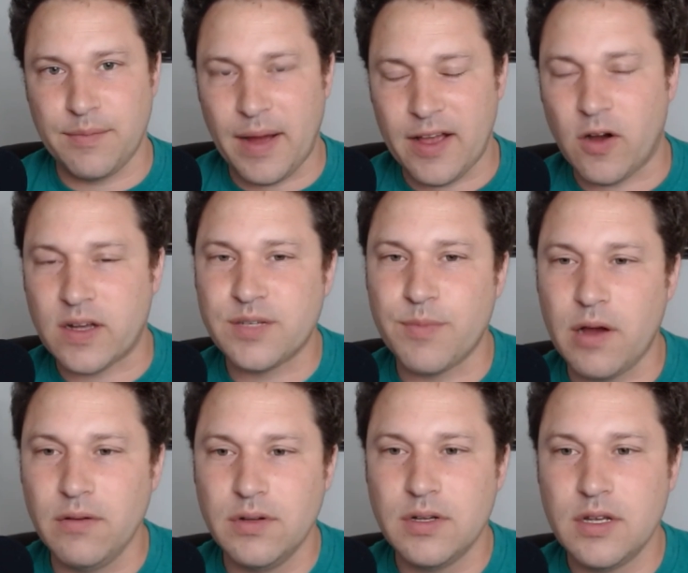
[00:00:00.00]
by
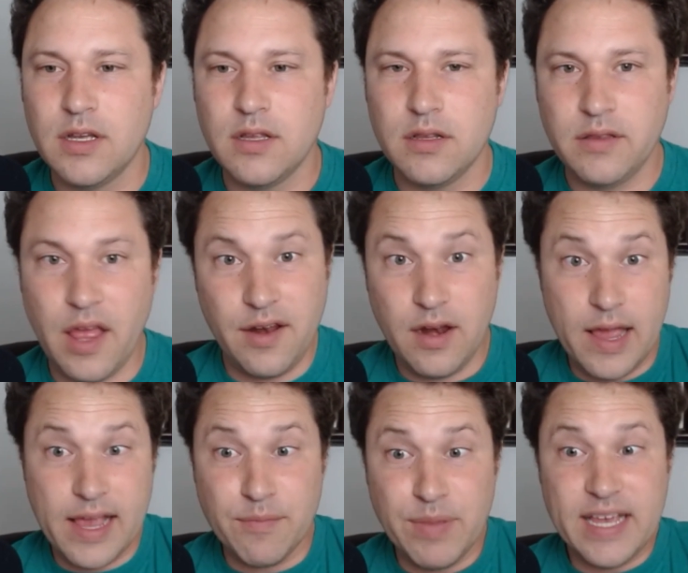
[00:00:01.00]
Awesemo, then they
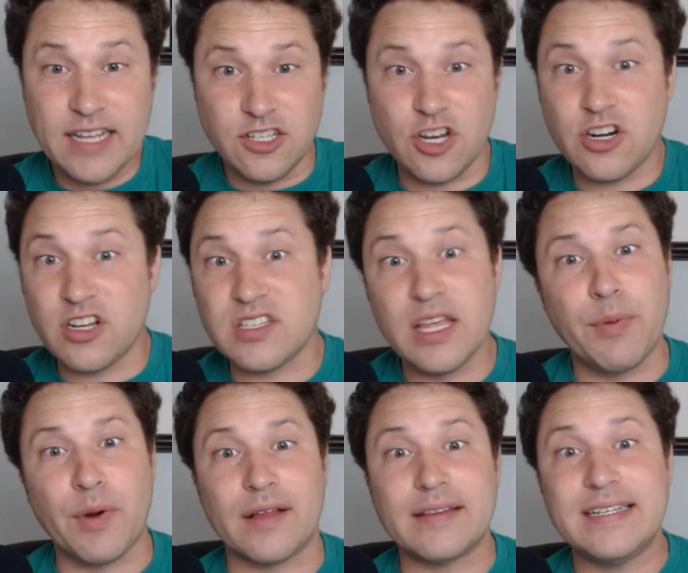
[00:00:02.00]
can be considered a
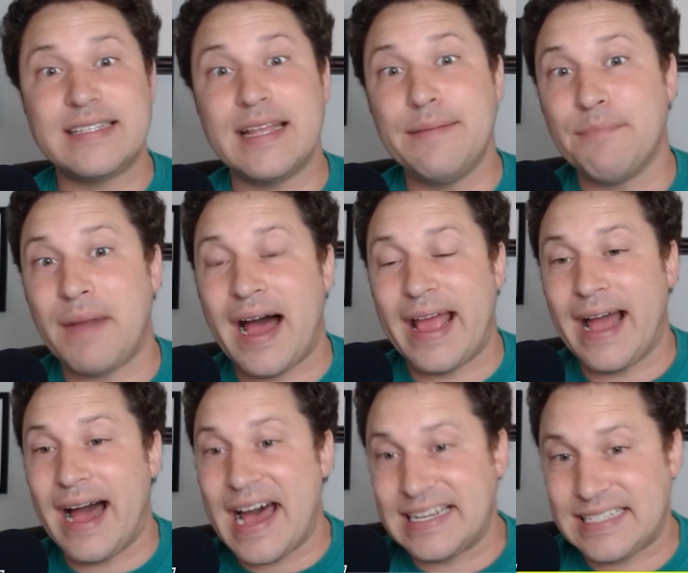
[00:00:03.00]
sleeper, at least in my
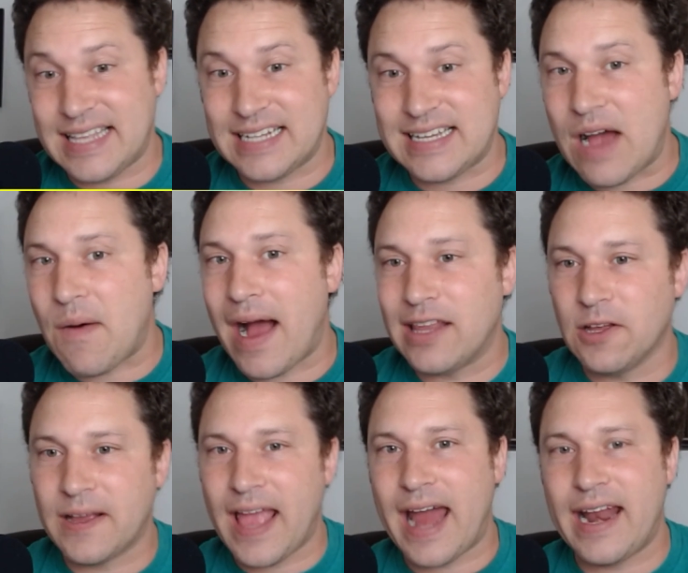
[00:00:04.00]
eyes. That's how I
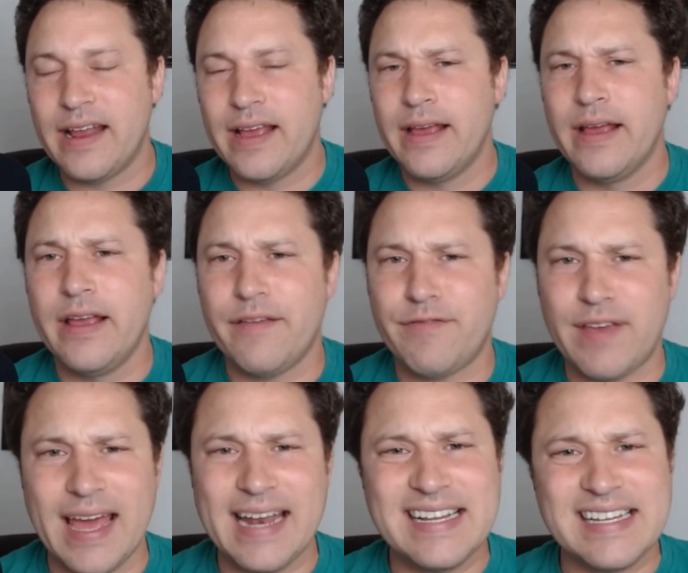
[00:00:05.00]
look at it. If you
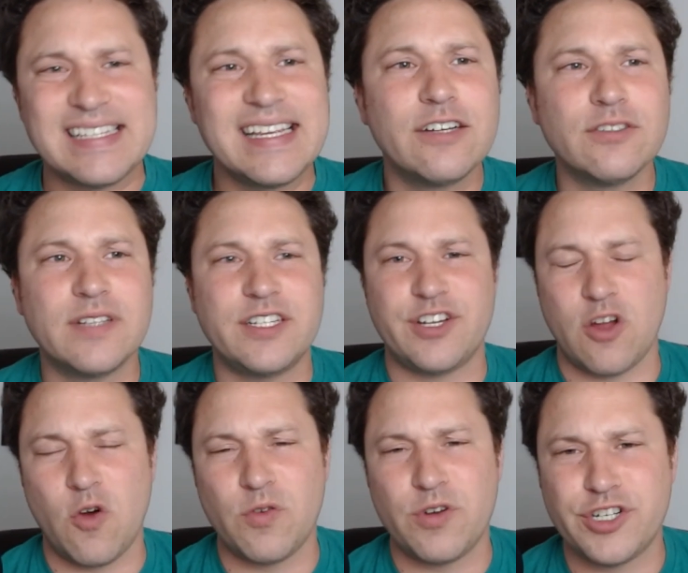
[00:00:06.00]
get into single-digit
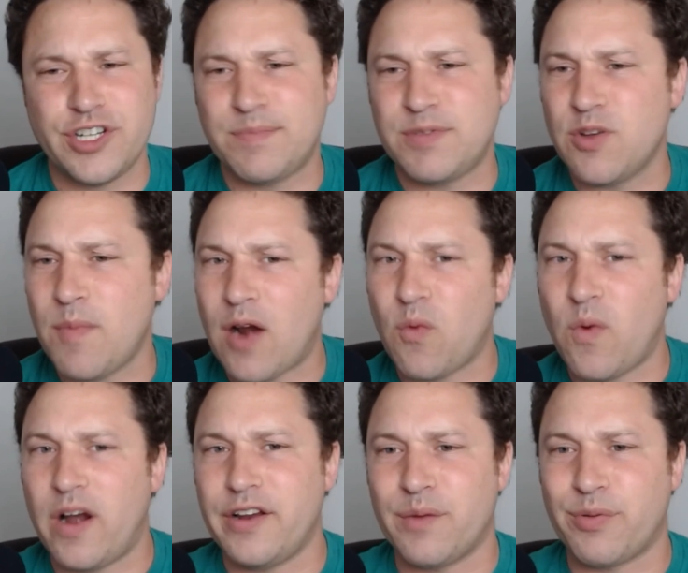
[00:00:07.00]
ownerships, no matter
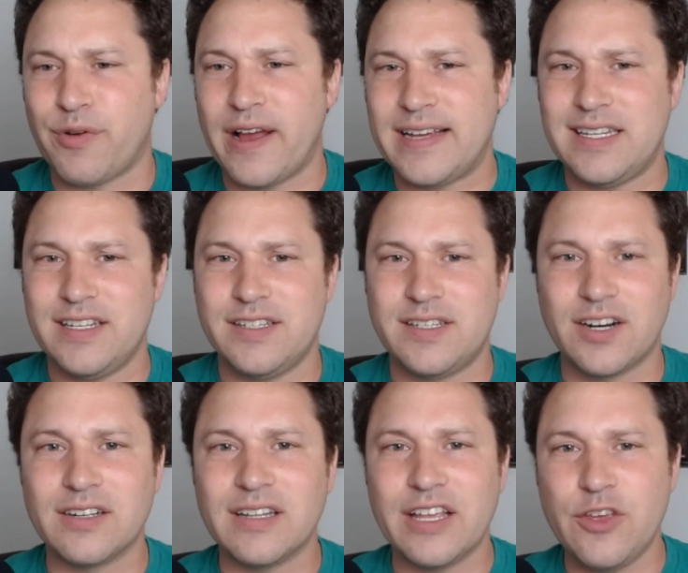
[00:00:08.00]
where you're priced,
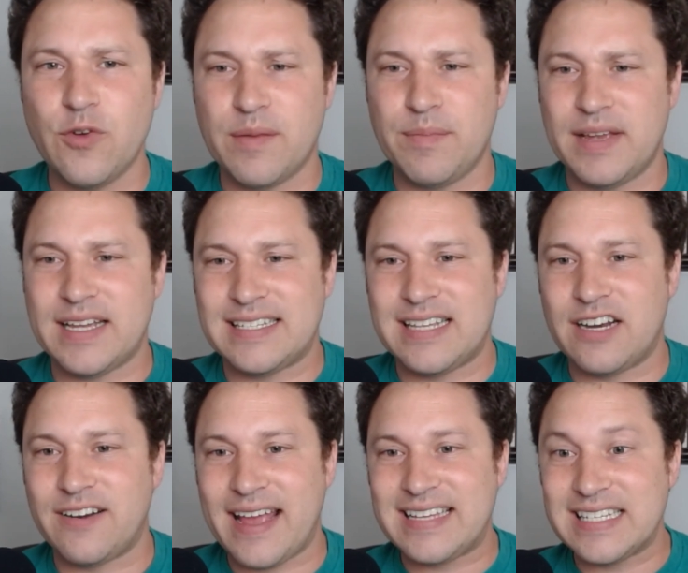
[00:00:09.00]
certainly you can be
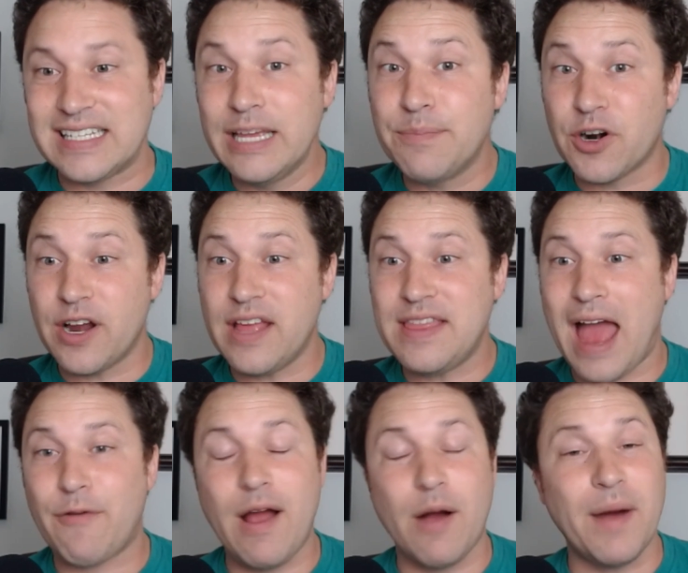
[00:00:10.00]
considered a sleeper in
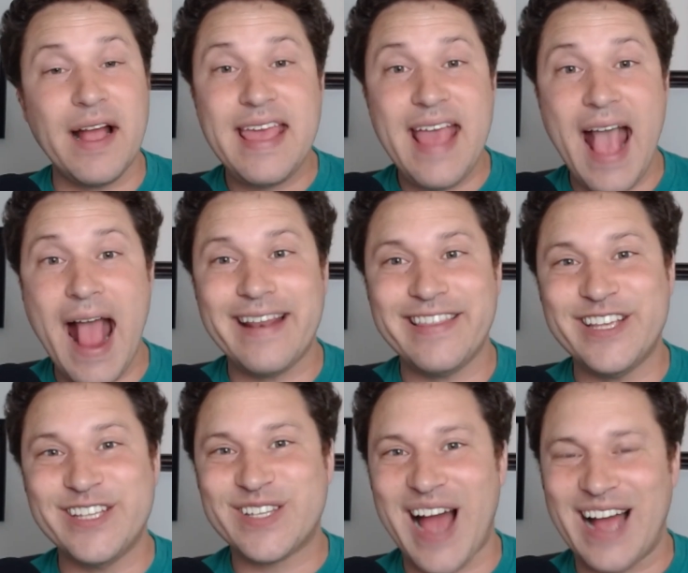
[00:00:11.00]
that realm. Again,
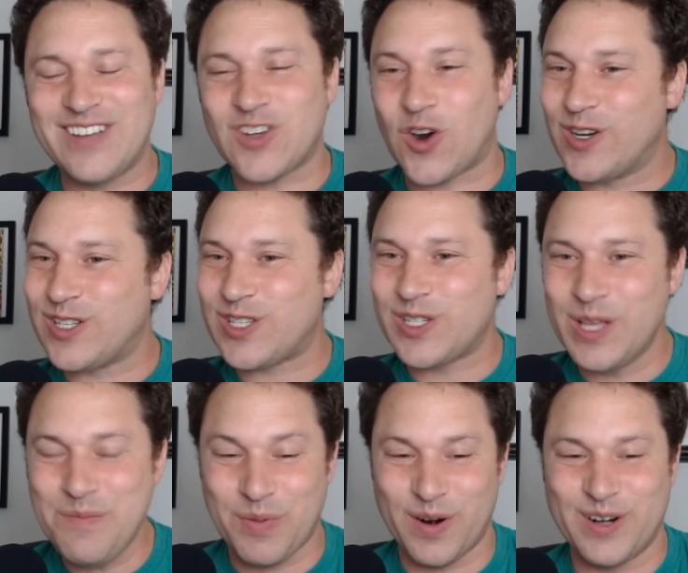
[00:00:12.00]
these guys aren't
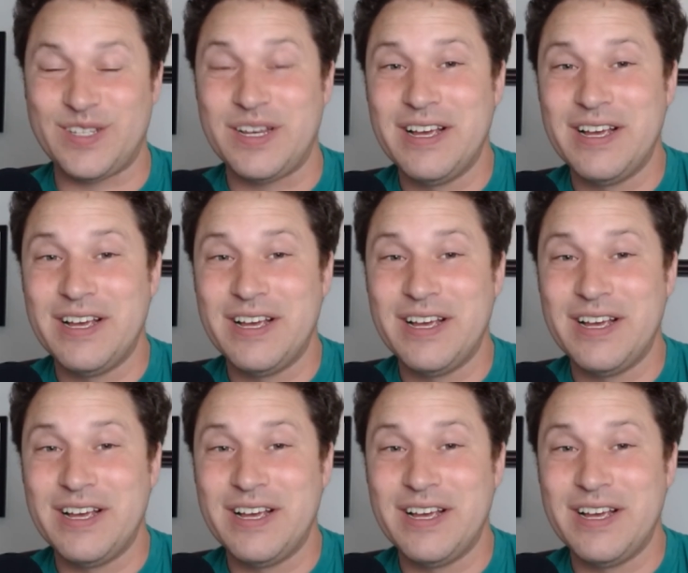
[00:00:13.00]
sleepers